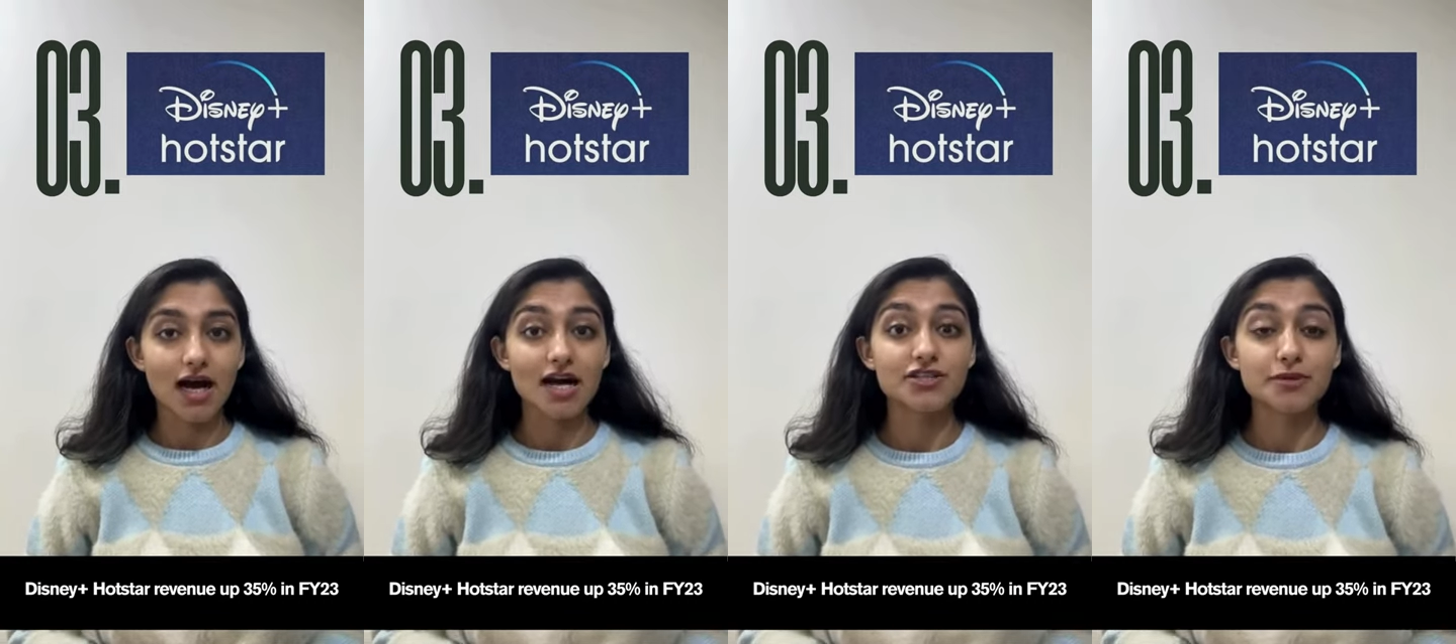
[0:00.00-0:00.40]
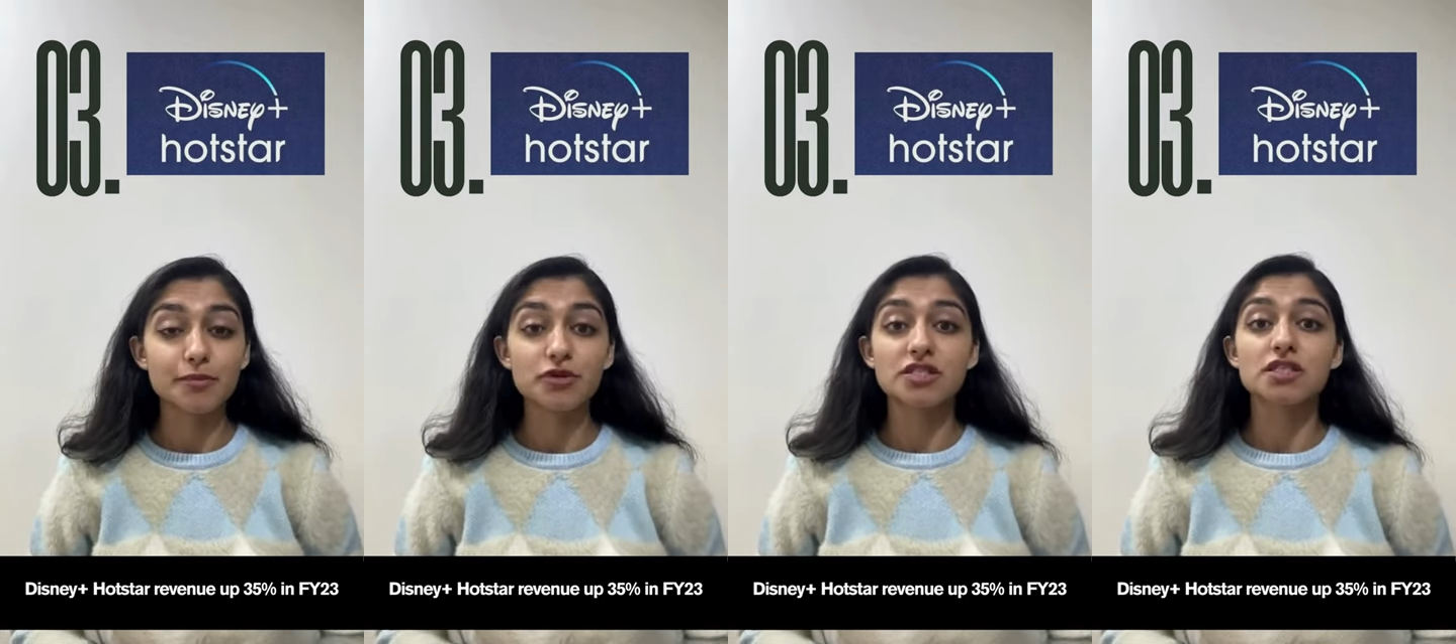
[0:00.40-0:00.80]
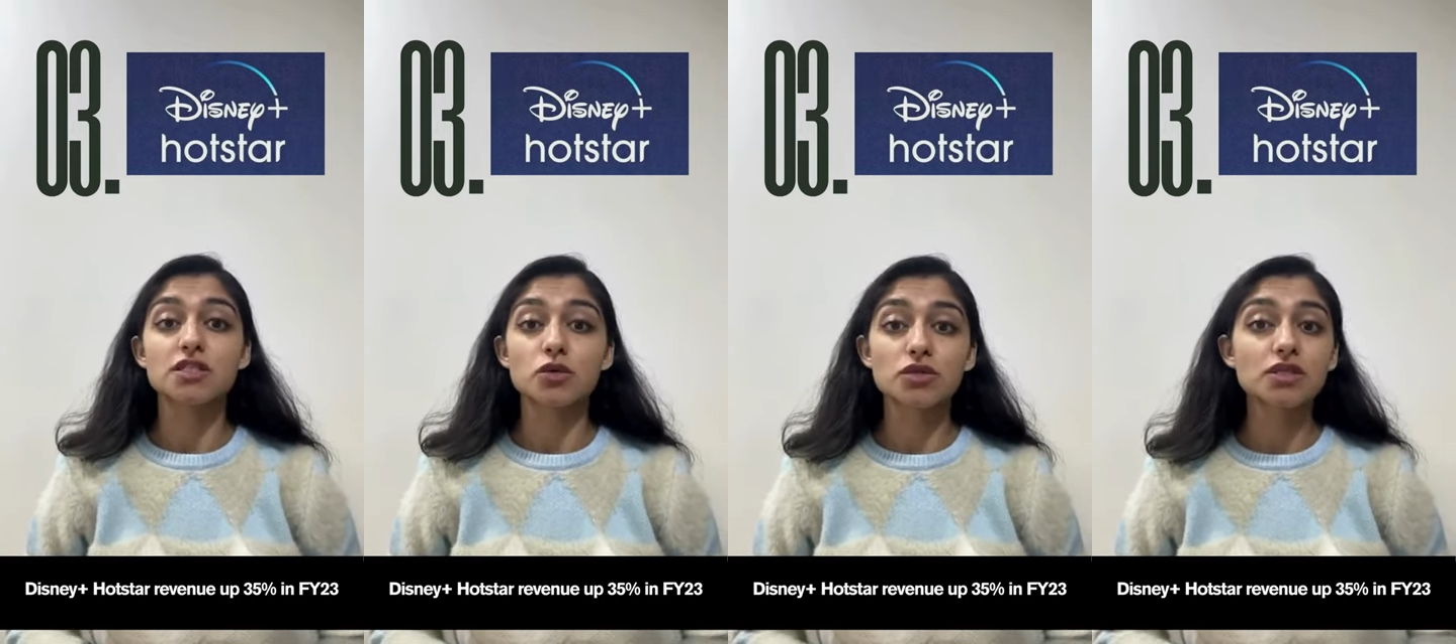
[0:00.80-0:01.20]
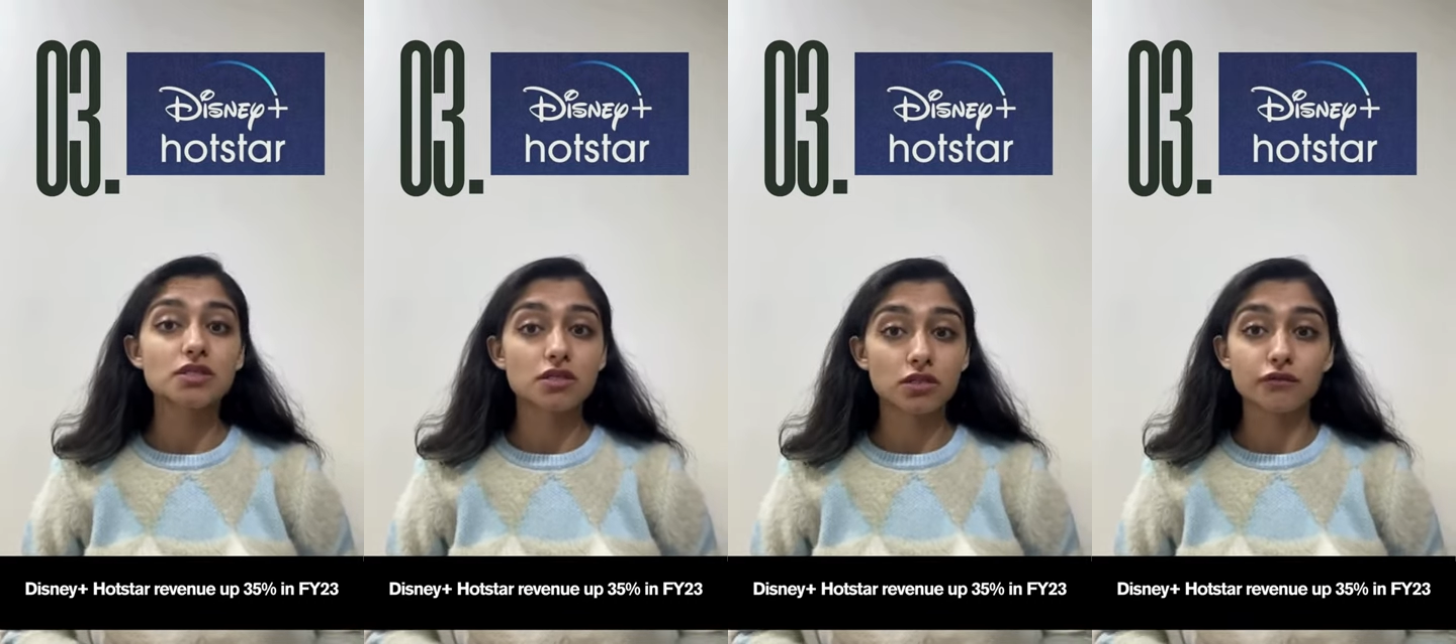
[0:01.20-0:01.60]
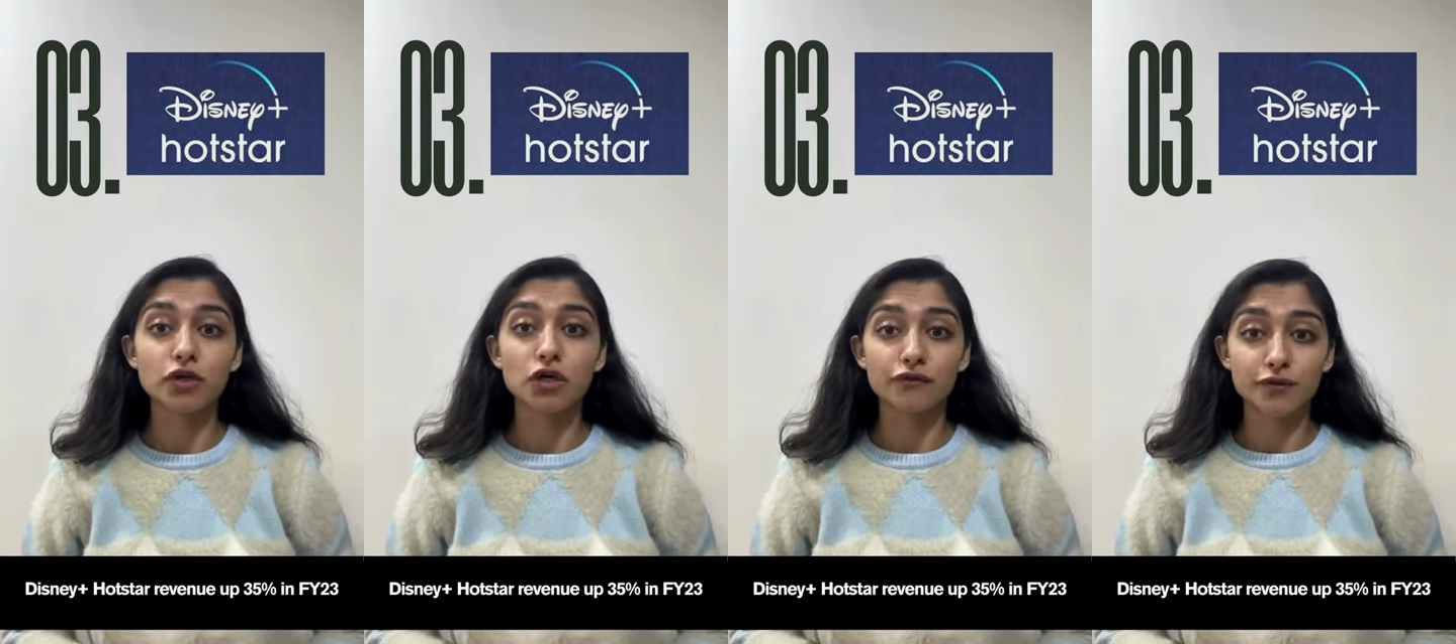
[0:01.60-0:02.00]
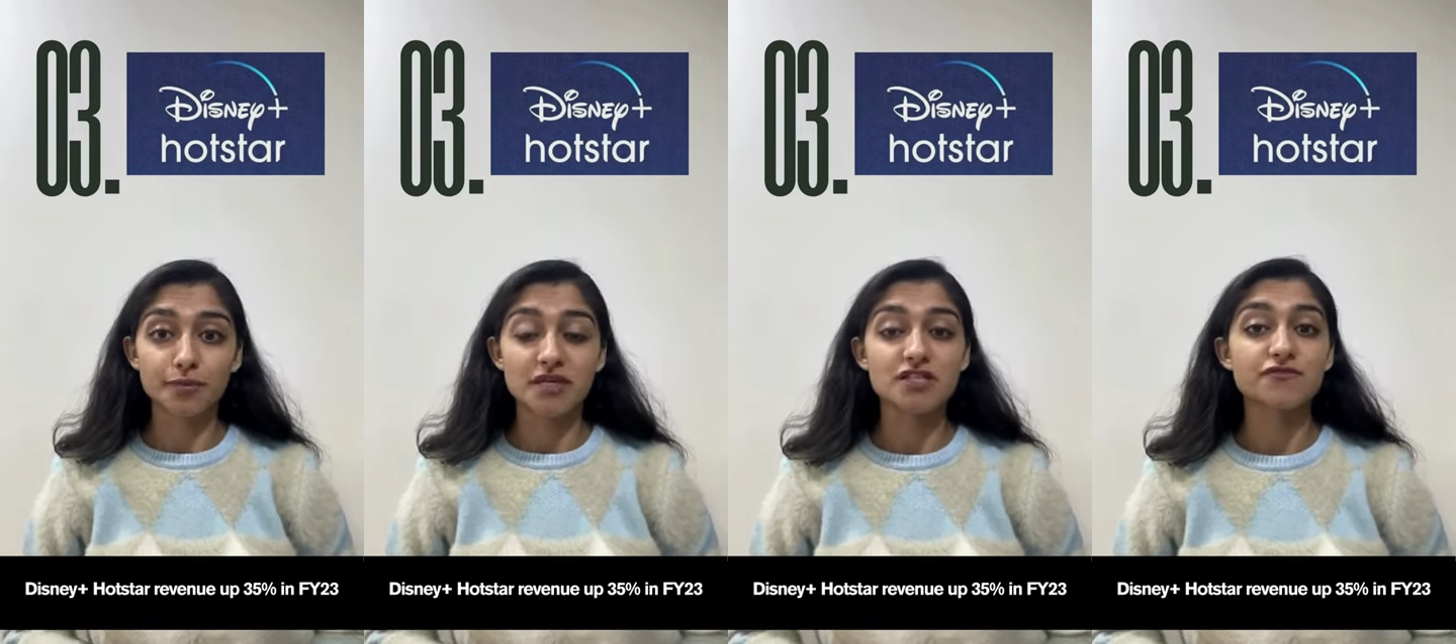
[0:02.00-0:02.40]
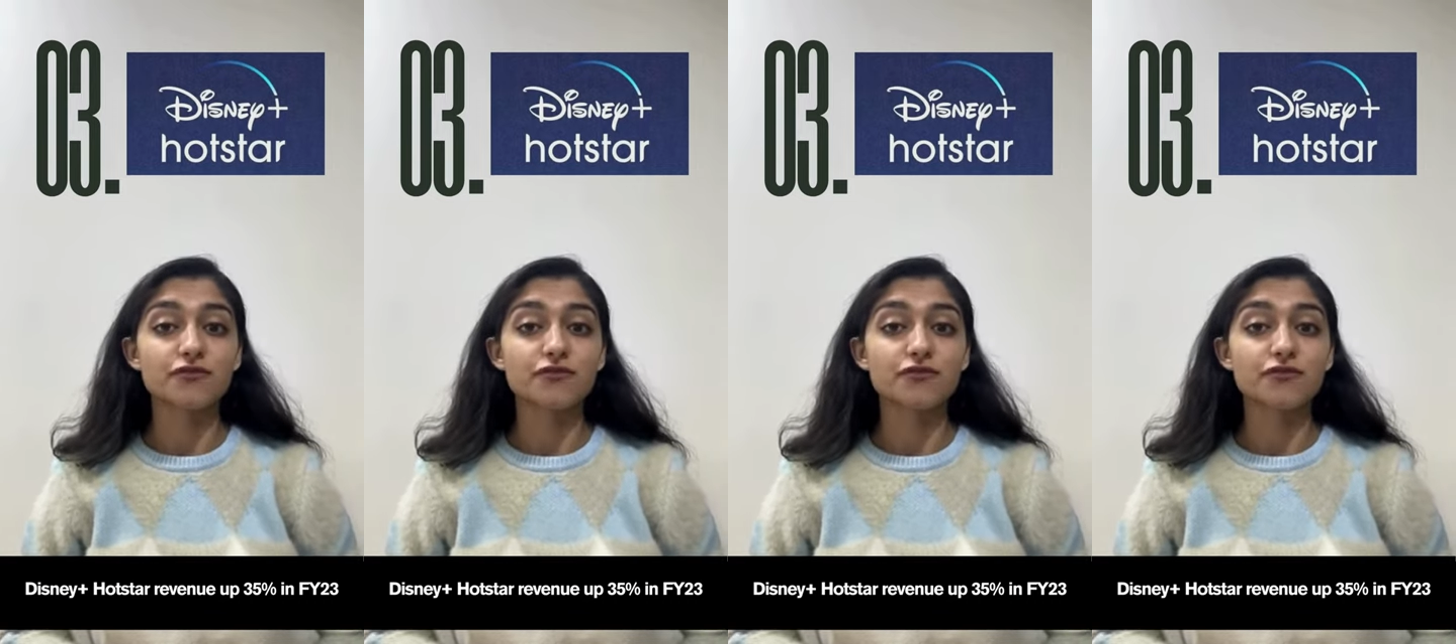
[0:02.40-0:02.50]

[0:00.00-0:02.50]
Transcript: has reported a total turnover of rupees